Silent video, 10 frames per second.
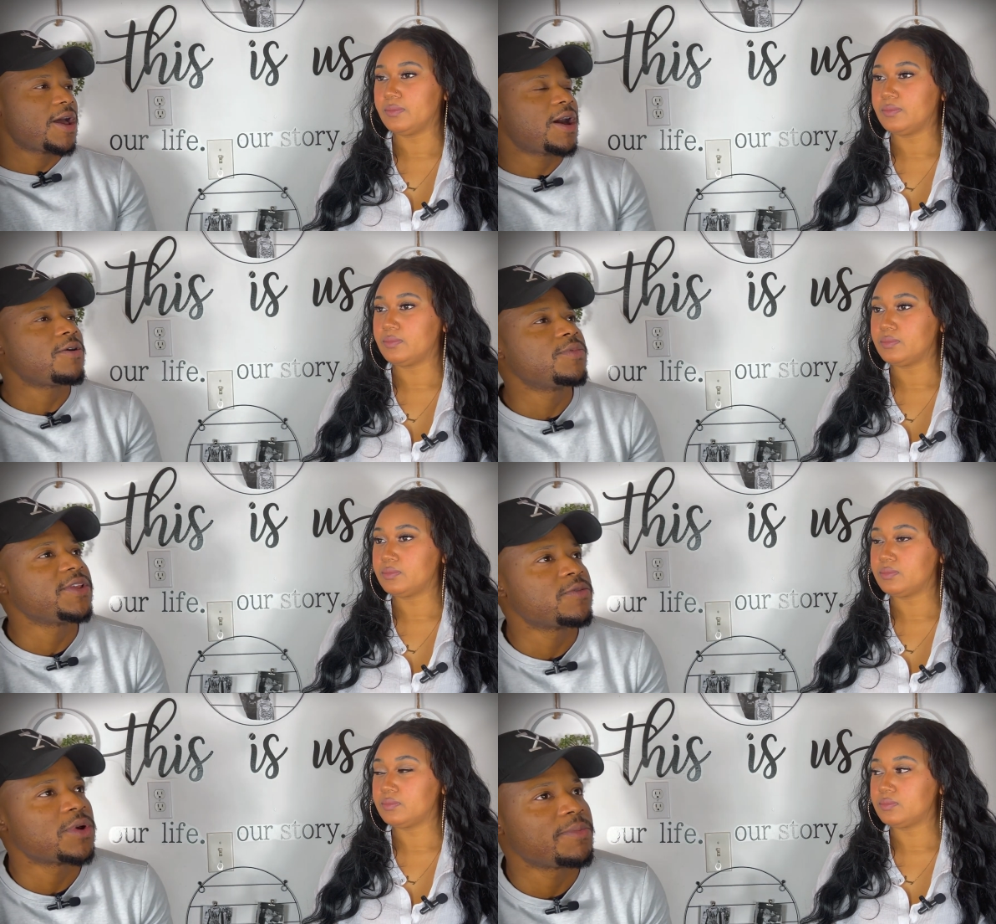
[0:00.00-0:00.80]
Speaker 1: I don't
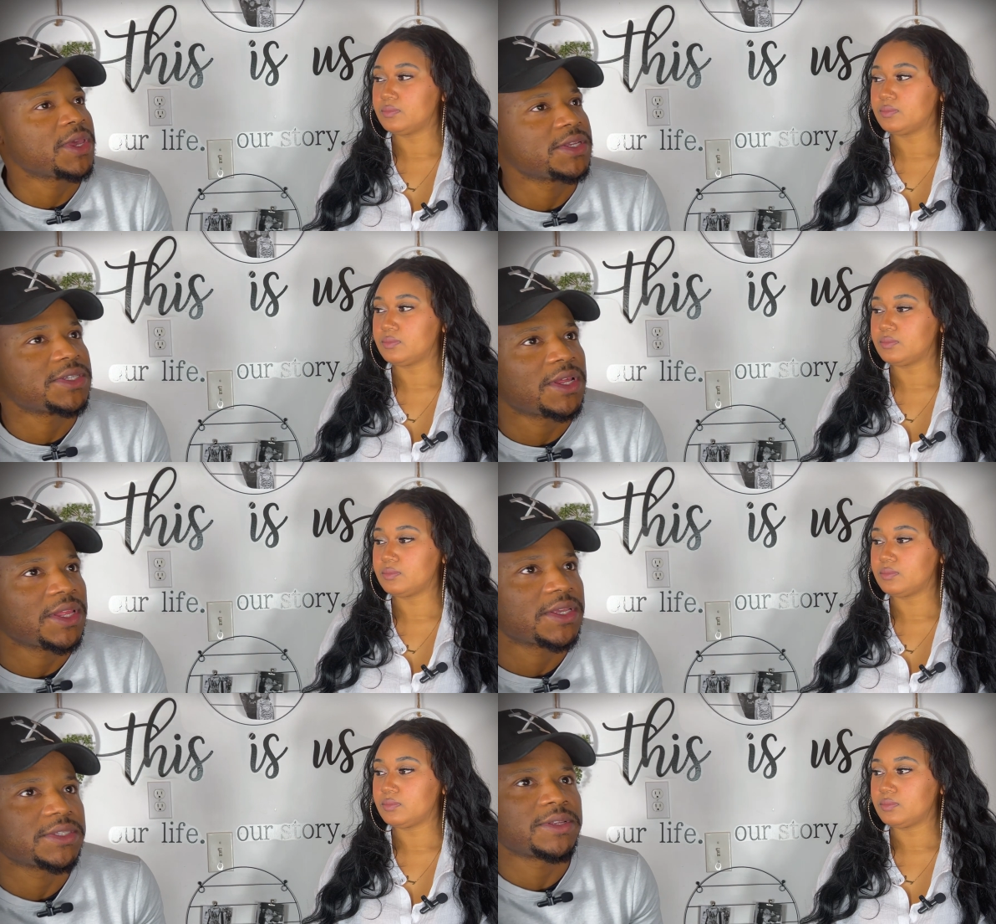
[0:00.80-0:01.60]
even want to make it sound
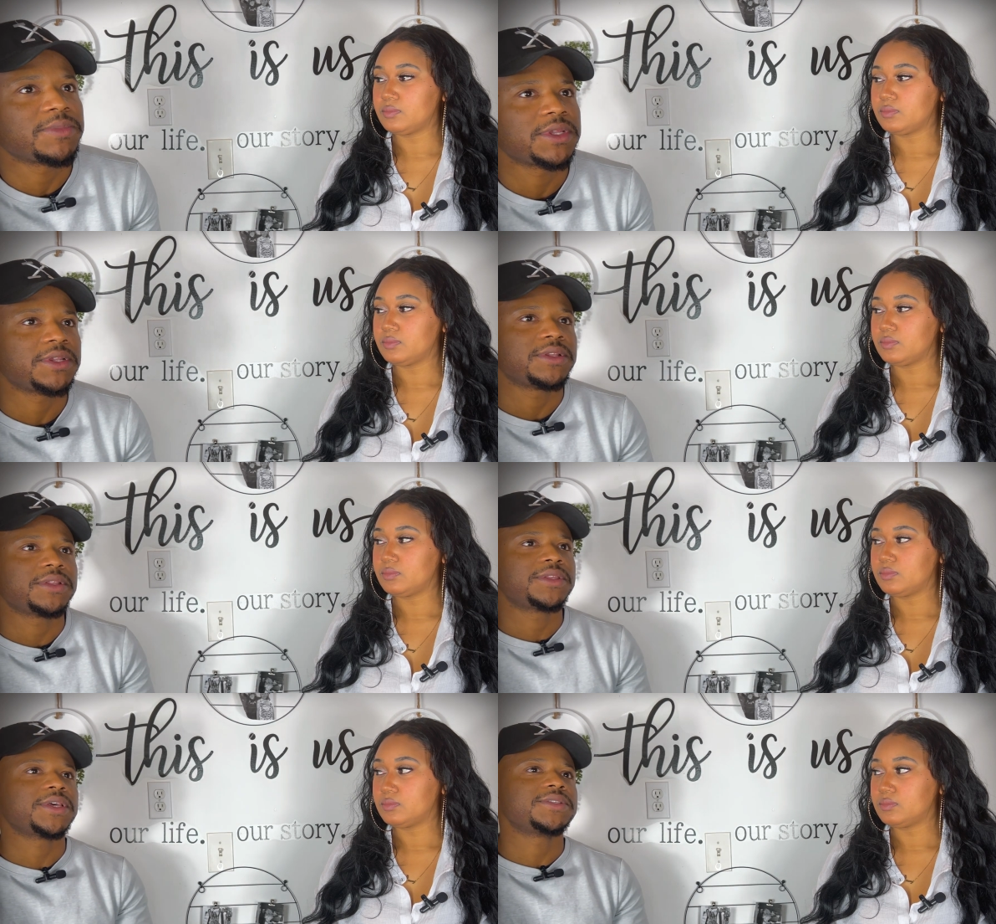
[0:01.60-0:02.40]
like it's something
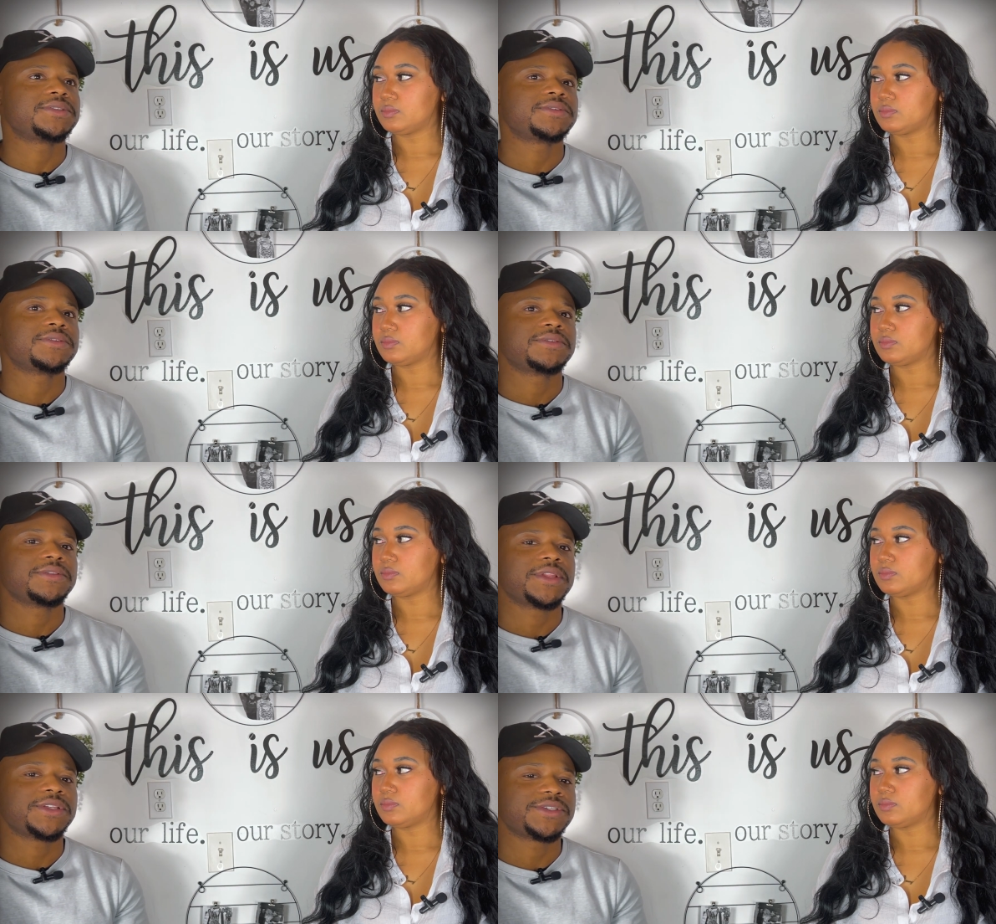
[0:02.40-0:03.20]
that
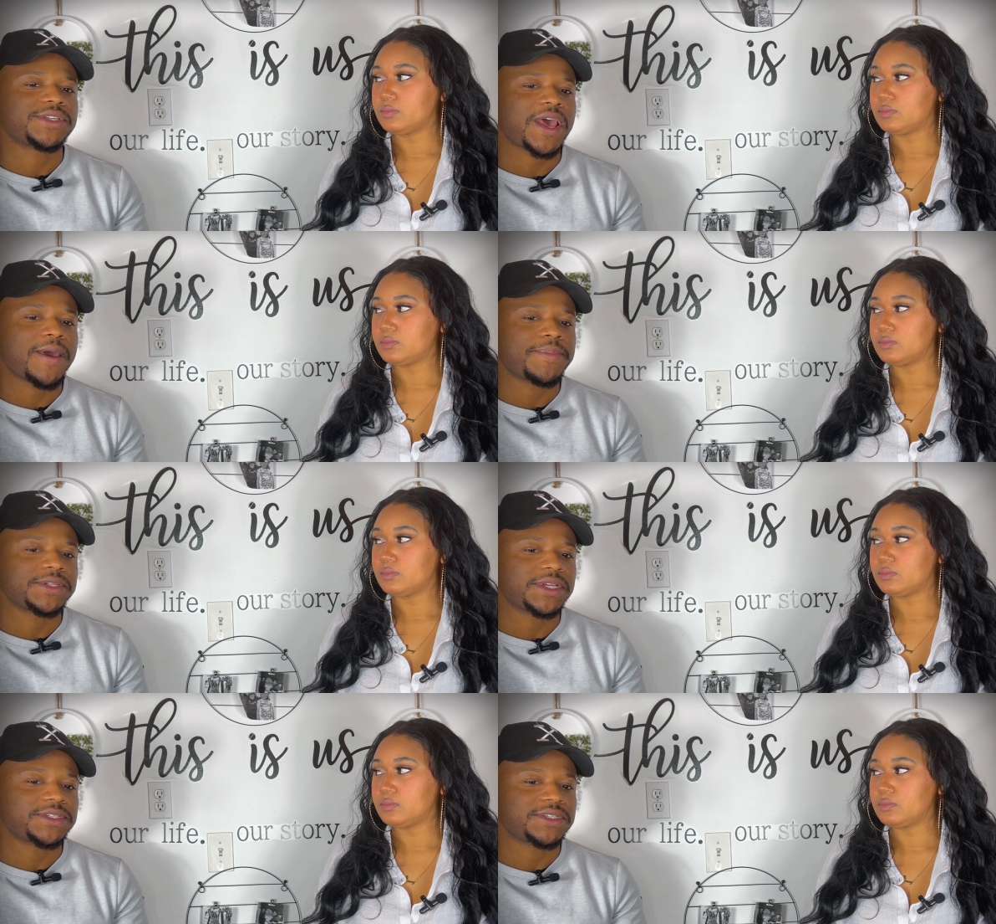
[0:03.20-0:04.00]
just
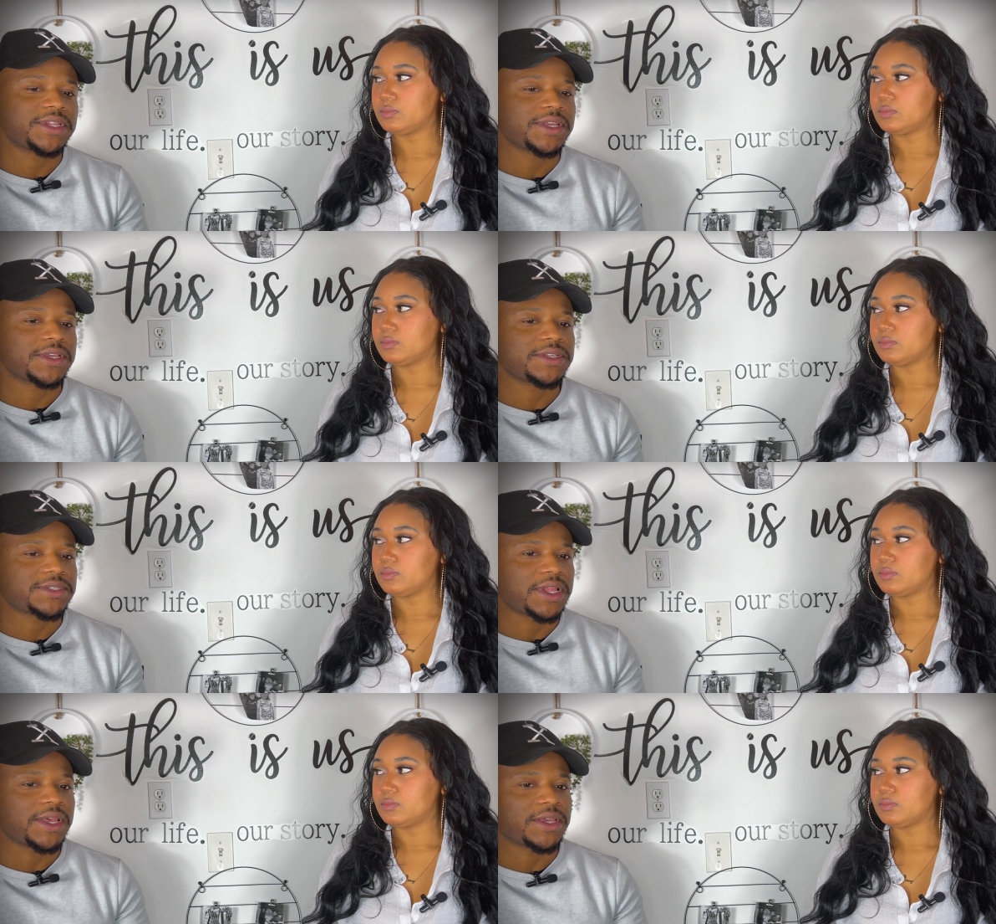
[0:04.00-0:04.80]
happens. I just think
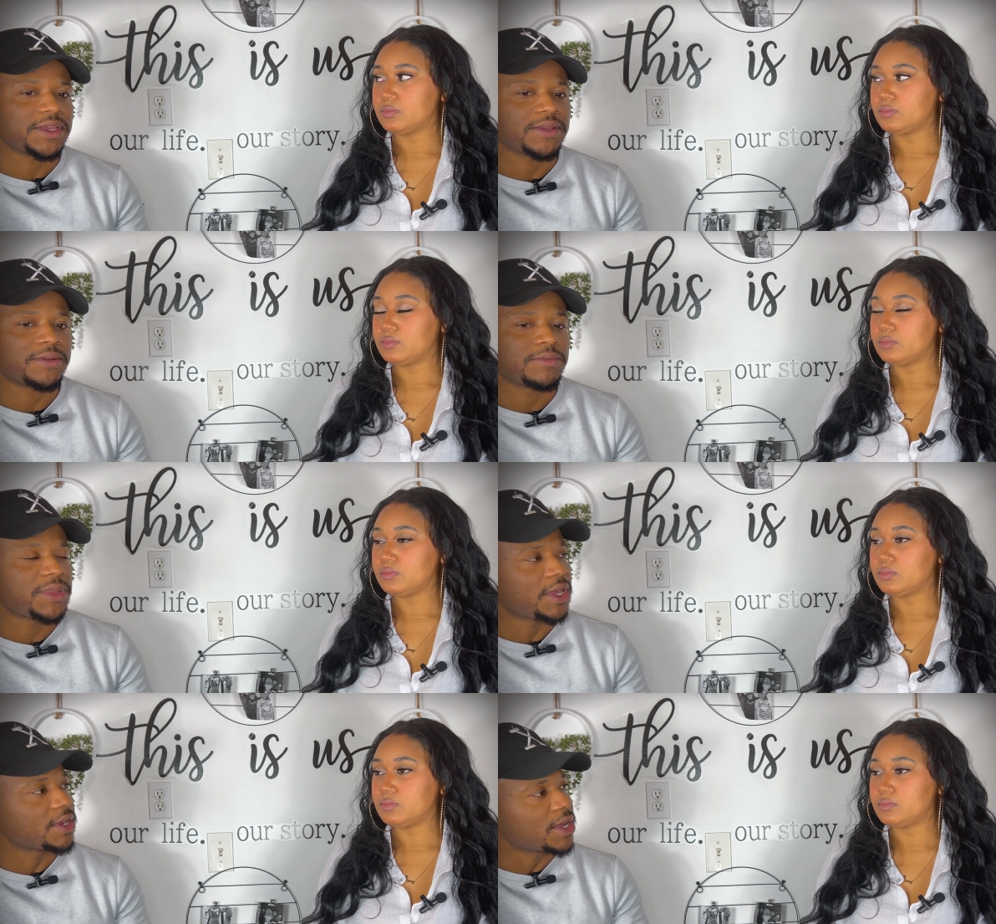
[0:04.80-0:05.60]
it's like
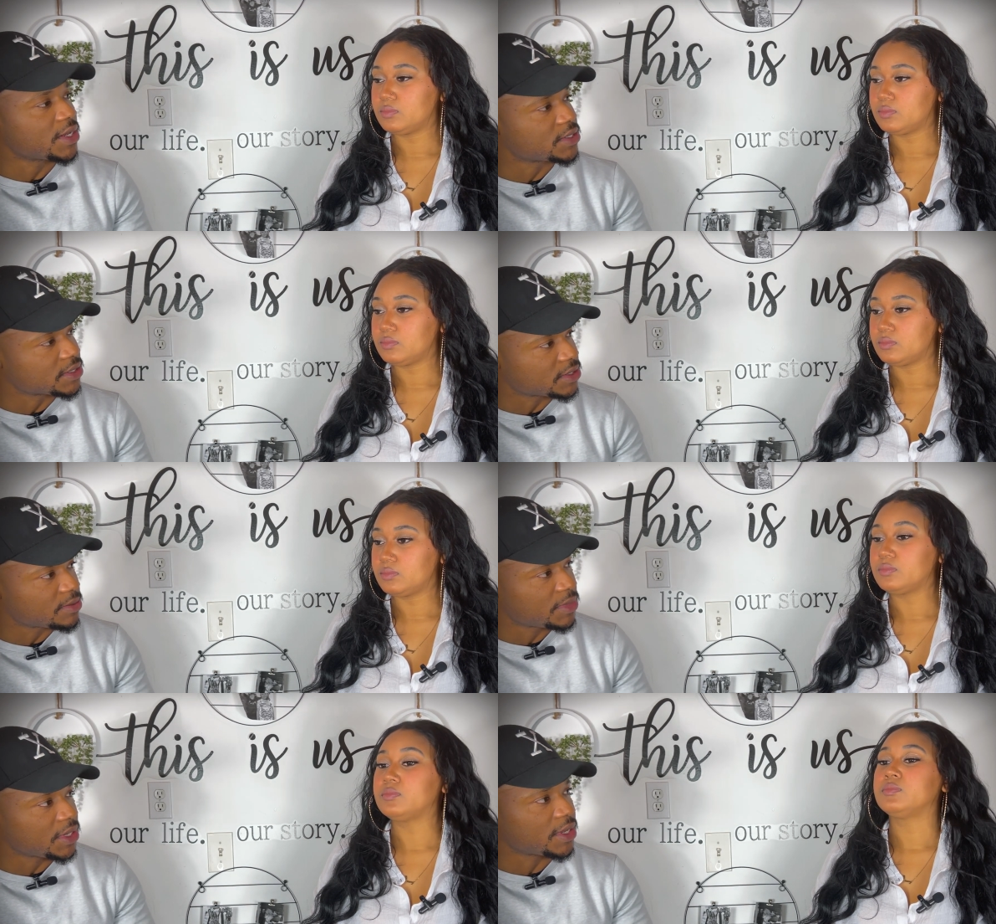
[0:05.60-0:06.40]
being conscious,
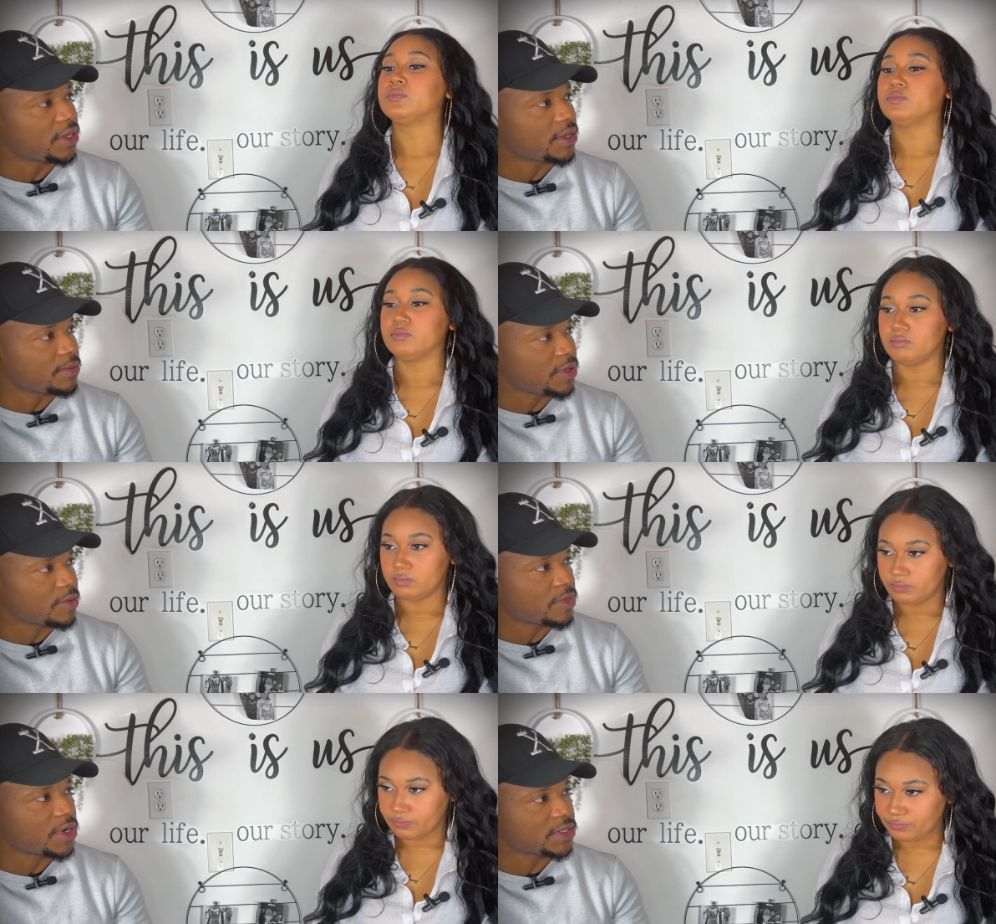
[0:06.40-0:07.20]
being here,
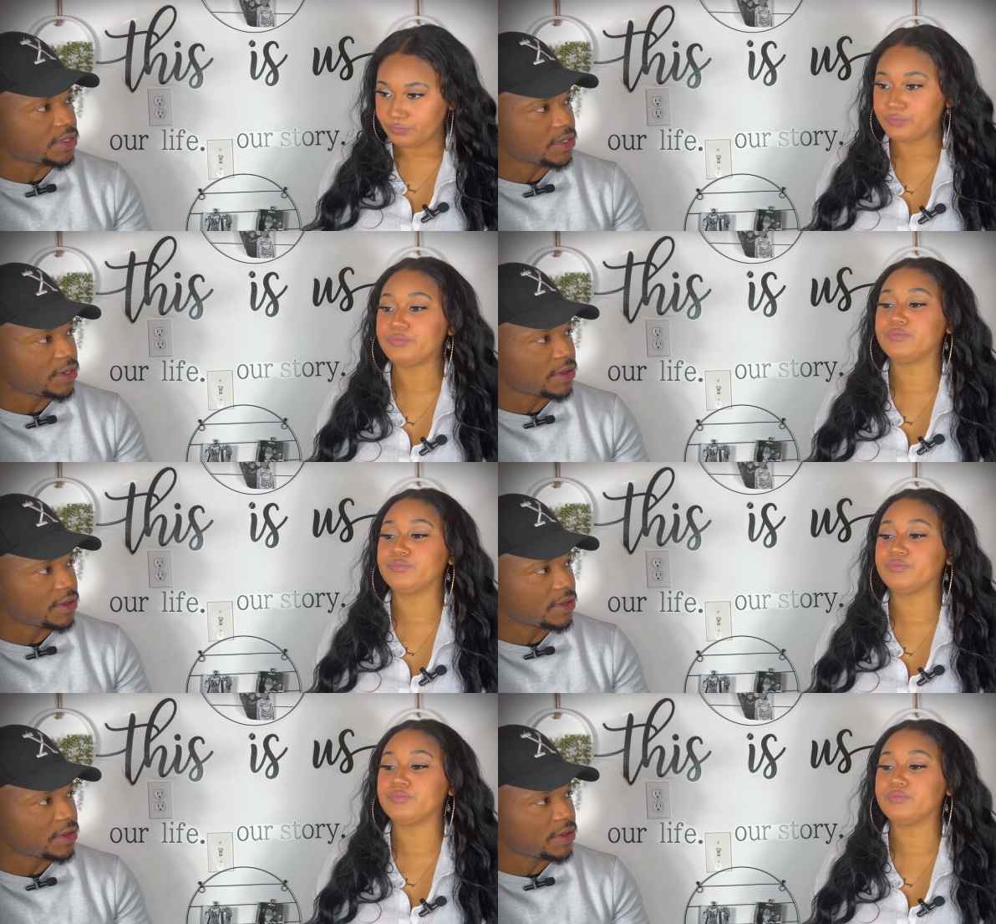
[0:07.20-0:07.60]
being present.